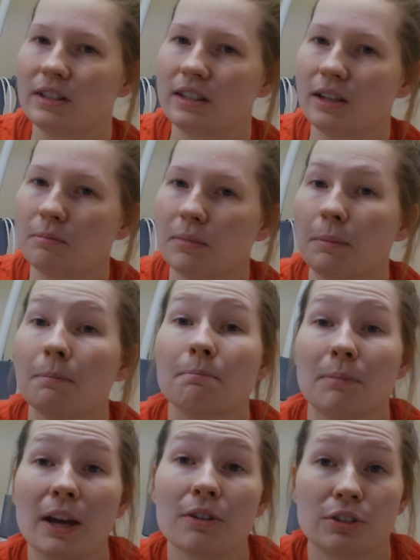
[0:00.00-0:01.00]
my
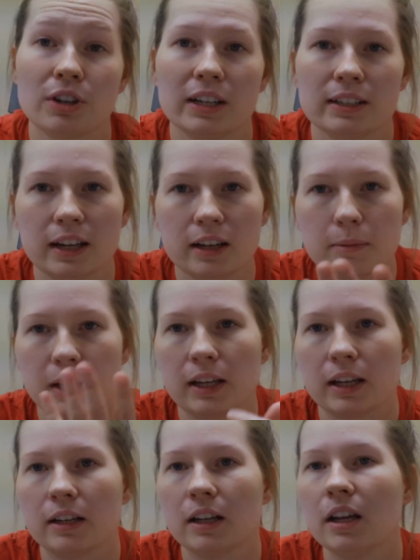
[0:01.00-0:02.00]
battery's trying to die on me
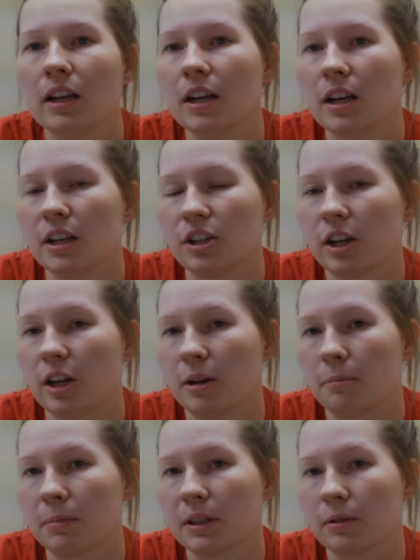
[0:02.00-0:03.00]
again,
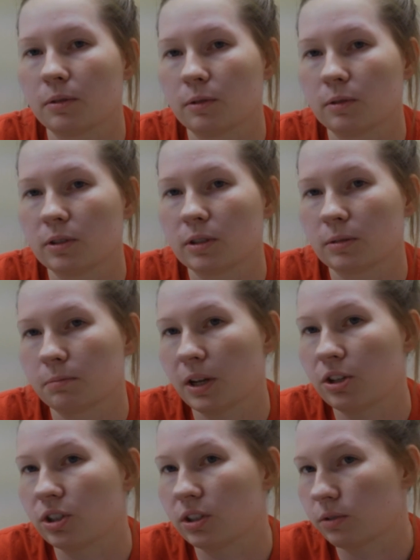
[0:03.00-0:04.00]
but the
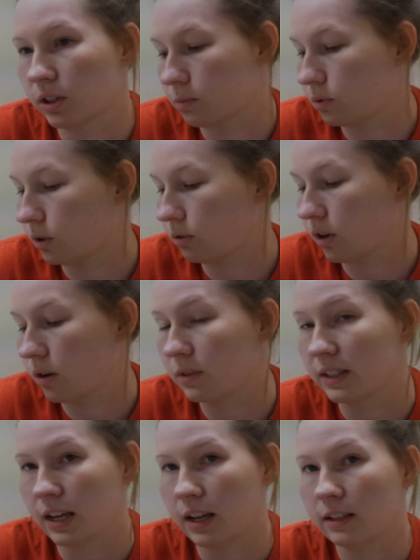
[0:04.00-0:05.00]
patient's respiratory rate was
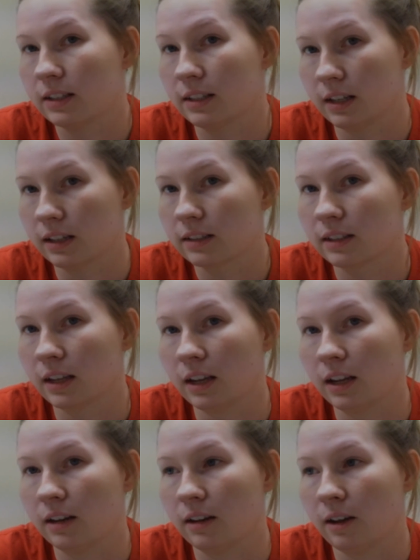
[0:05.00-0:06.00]
at 6,
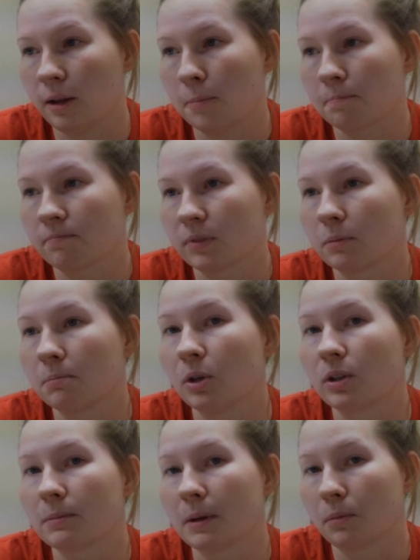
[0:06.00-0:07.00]
and mucous
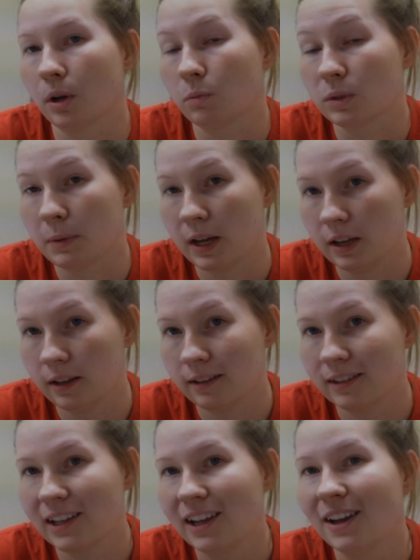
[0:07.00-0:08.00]
membrane was pale.
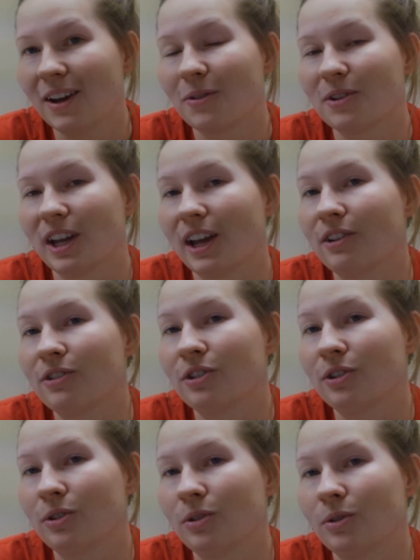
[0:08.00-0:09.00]
We had to
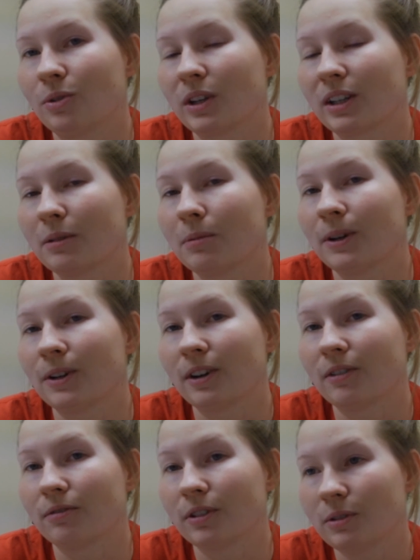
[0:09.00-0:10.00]
quickly put her
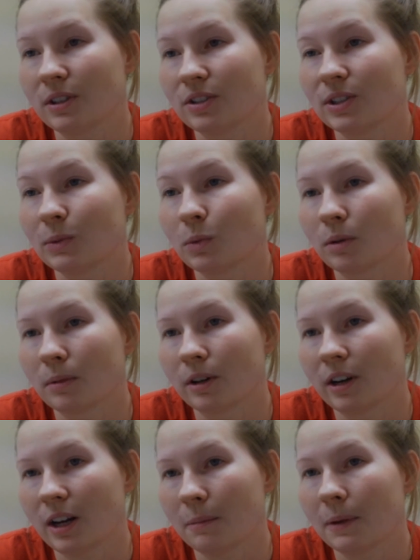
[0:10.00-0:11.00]
on fluids to warm her
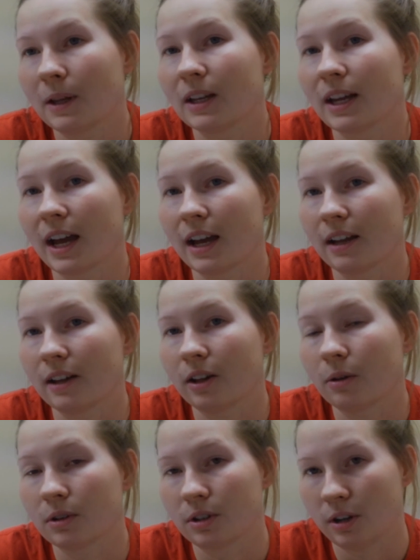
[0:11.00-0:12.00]
up. I
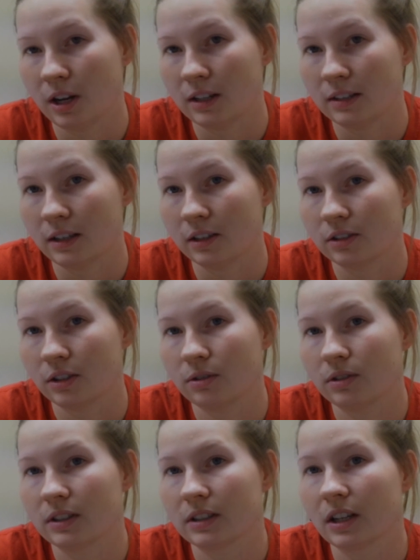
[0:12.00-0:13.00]
lowered her anesthetic dose,
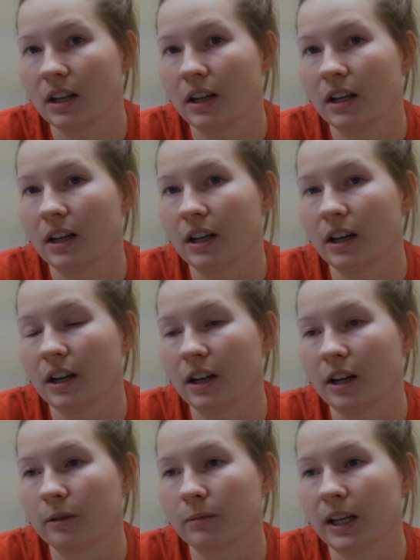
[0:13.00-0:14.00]

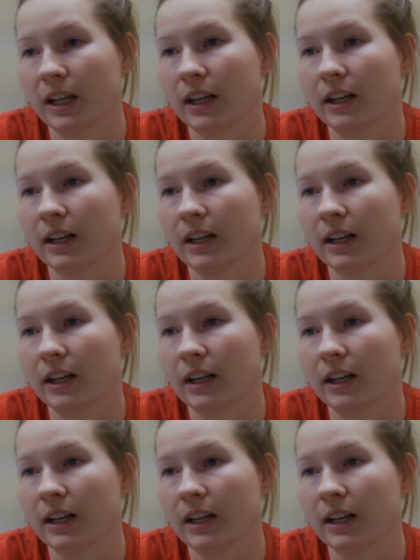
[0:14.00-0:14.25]
and